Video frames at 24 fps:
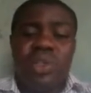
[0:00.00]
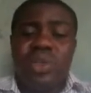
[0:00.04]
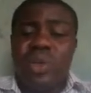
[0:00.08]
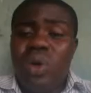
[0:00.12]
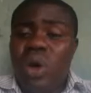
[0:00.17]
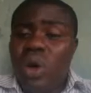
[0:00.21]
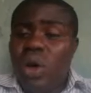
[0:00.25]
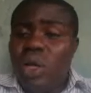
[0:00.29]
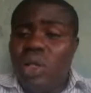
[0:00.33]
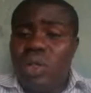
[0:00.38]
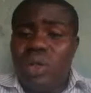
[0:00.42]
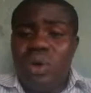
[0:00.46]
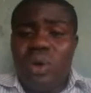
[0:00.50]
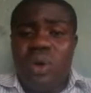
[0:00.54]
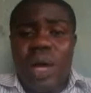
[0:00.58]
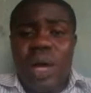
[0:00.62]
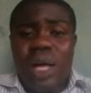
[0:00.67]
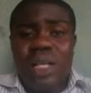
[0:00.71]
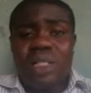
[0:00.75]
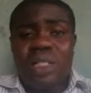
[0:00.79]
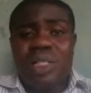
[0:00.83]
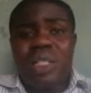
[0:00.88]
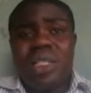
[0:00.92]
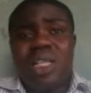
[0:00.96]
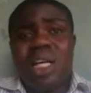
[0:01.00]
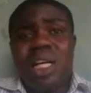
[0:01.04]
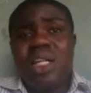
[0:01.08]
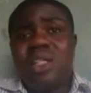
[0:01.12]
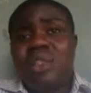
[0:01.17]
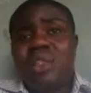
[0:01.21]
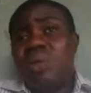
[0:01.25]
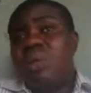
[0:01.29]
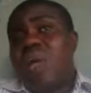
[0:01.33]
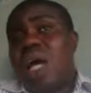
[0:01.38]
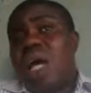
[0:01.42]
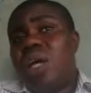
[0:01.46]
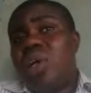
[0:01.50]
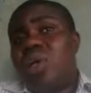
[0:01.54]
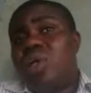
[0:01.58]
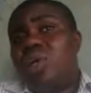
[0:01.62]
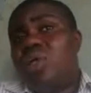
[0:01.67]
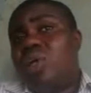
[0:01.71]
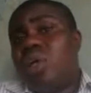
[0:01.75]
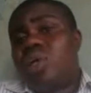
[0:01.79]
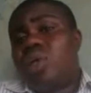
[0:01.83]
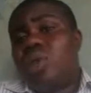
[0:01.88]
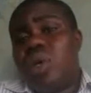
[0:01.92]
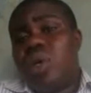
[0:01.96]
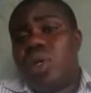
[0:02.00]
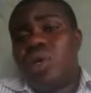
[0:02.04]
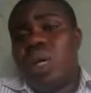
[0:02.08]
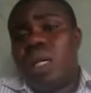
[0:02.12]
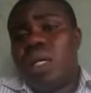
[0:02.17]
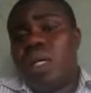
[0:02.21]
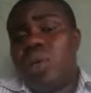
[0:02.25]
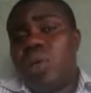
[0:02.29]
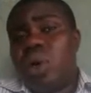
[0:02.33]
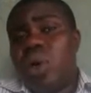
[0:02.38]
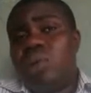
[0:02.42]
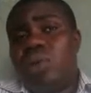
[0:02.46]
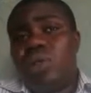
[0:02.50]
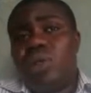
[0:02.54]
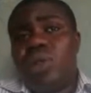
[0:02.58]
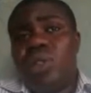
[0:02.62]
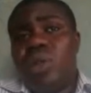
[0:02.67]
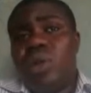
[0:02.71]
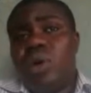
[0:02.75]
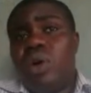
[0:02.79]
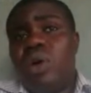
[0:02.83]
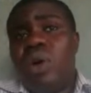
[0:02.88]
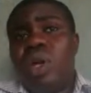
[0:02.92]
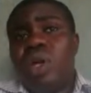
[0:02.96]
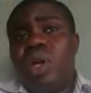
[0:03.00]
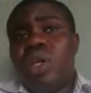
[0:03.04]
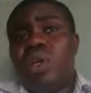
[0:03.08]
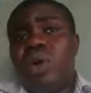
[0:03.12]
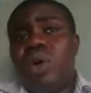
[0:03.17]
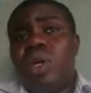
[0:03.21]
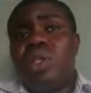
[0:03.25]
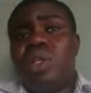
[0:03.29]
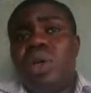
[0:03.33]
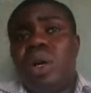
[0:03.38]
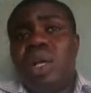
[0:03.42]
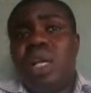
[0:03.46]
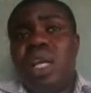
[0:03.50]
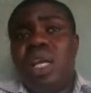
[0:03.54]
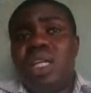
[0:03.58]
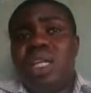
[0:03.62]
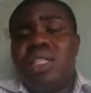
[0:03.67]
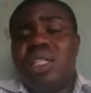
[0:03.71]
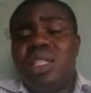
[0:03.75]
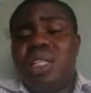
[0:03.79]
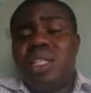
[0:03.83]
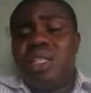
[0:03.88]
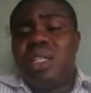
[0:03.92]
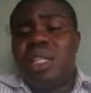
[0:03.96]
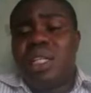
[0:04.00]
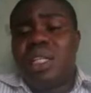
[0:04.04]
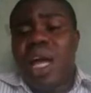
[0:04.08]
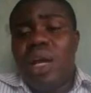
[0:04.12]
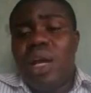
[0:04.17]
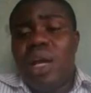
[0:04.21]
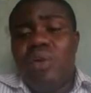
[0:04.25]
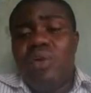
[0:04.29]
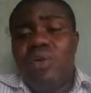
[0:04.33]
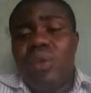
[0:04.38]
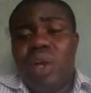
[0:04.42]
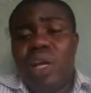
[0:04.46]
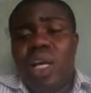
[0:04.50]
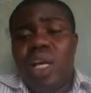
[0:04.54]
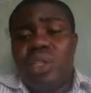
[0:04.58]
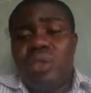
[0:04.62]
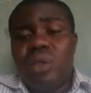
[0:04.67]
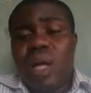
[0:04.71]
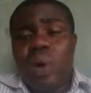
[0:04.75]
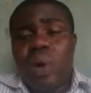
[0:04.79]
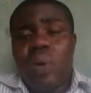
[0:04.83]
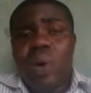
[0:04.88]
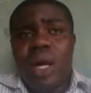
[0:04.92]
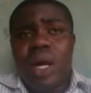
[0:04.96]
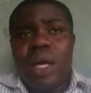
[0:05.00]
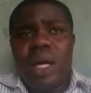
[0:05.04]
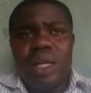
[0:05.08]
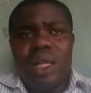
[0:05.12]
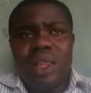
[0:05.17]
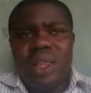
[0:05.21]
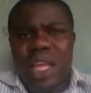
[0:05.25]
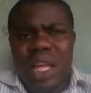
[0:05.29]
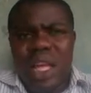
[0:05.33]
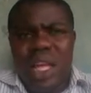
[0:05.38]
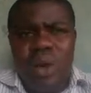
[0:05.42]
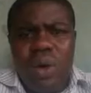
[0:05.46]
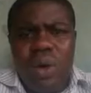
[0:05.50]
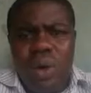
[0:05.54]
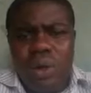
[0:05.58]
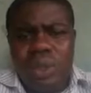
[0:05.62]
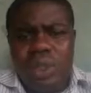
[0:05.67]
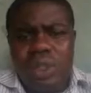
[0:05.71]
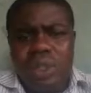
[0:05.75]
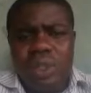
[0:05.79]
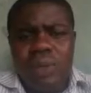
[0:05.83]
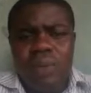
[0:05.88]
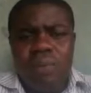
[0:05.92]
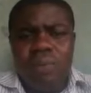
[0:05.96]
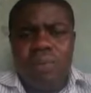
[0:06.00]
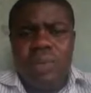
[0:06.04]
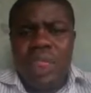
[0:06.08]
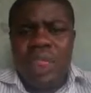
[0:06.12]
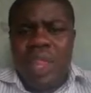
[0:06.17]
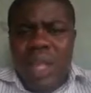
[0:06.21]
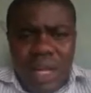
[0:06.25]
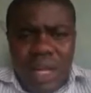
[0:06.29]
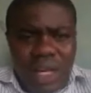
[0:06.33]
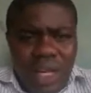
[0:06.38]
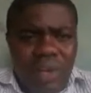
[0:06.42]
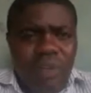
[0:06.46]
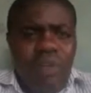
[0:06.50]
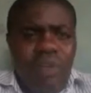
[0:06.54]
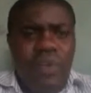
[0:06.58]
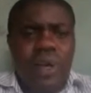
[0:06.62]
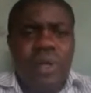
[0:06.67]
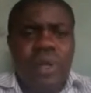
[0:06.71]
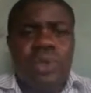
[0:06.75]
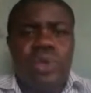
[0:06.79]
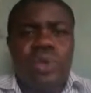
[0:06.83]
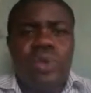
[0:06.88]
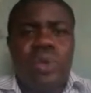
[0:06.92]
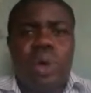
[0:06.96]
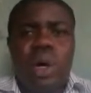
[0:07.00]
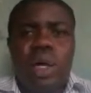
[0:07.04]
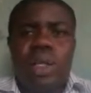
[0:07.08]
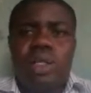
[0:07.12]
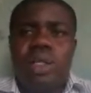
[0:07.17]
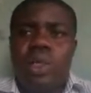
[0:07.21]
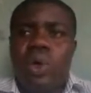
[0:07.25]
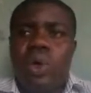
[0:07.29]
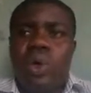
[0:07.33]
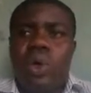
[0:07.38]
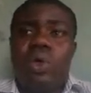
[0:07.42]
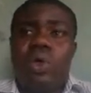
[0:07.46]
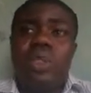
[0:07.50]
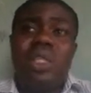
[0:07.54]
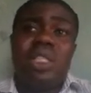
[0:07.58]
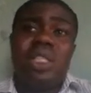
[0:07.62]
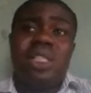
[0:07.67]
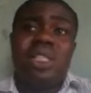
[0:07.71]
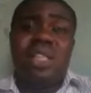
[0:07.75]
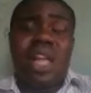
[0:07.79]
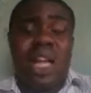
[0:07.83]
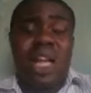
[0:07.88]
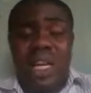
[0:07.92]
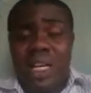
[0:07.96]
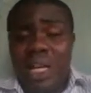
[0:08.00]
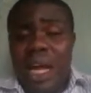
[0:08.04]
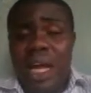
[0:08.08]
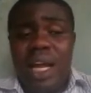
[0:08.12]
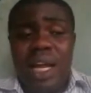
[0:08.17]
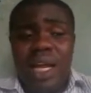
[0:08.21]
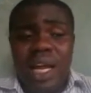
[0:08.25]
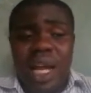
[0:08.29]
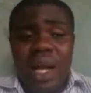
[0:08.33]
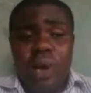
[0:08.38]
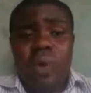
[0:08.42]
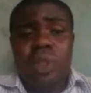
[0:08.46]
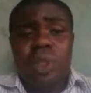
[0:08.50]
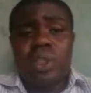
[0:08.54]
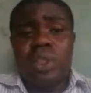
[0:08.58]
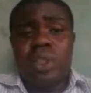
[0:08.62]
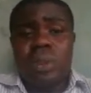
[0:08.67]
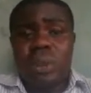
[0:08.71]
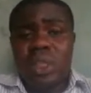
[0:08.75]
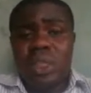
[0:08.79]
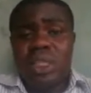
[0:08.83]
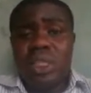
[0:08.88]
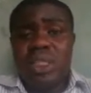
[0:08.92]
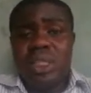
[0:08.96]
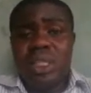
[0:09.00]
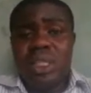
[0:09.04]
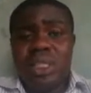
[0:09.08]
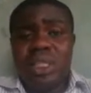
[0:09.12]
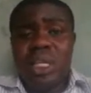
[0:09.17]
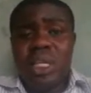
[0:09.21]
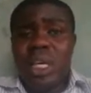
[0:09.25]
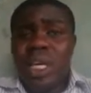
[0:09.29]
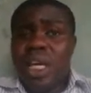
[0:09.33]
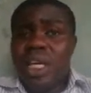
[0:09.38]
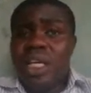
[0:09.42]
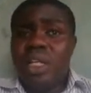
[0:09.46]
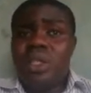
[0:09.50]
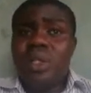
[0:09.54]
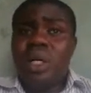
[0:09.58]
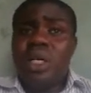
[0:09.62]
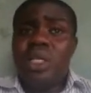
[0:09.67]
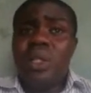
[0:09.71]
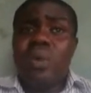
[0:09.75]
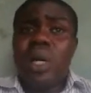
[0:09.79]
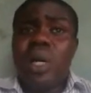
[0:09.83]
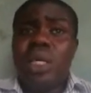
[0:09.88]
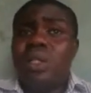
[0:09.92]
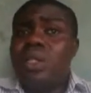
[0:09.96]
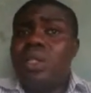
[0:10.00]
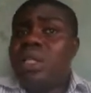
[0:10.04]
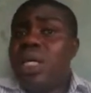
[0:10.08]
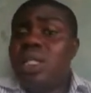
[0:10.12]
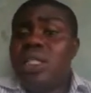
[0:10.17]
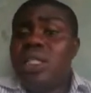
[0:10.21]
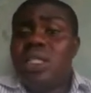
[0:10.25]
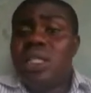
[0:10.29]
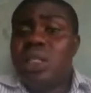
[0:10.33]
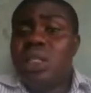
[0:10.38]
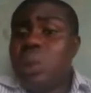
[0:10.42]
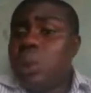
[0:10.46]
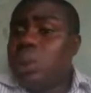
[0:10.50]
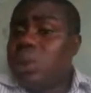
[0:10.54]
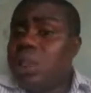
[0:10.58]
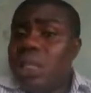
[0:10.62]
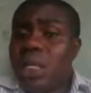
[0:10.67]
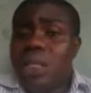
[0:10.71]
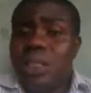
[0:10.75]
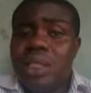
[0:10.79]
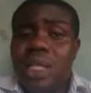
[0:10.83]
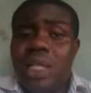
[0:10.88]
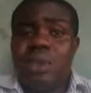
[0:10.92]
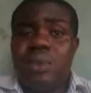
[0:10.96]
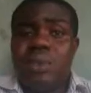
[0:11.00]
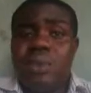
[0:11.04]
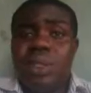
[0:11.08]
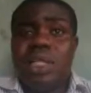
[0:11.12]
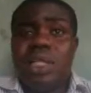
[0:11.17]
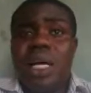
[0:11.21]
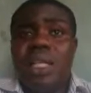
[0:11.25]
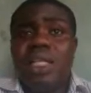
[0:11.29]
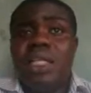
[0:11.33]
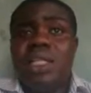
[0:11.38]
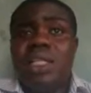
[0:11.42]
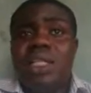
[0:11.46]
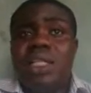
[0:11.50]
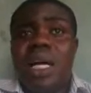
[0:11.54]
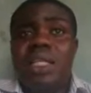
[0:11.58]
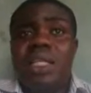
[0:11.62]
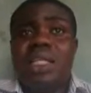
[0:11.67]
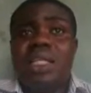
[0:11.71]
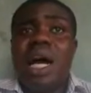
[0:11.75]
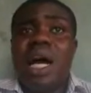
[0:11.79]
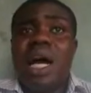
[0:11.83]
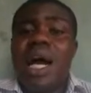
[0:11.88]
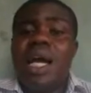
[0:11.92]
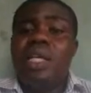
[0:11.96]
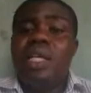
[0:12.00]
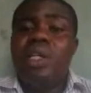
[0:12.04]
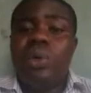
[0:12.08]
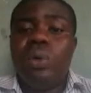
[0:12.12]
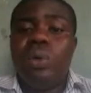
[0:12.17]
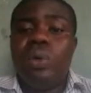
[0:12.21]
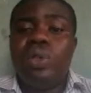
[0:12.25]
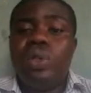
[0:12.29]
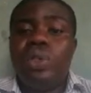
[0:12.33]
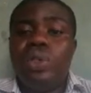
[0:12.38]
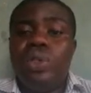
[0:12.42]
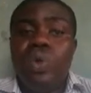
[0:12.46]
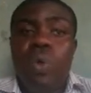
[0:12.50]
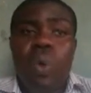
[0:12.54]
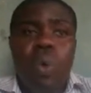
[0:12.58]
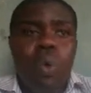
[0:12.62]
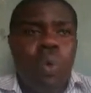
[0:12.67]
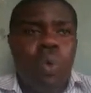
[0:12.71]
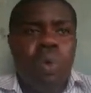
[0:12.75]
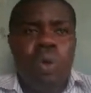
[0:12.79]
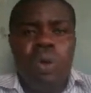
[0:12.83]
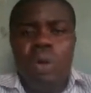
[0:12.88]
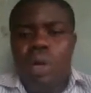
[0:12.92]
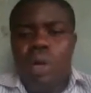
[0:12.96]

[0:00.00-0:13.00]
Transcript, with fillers: So also as teachers to we are your doctors when it comes to your your knowledge, the, the kind of knowledge you acquire. Tell us, reveal to us. Oh, this is I, I like what somebody did. He saw the question and he didn't know the answer to it, and he said, I don't know.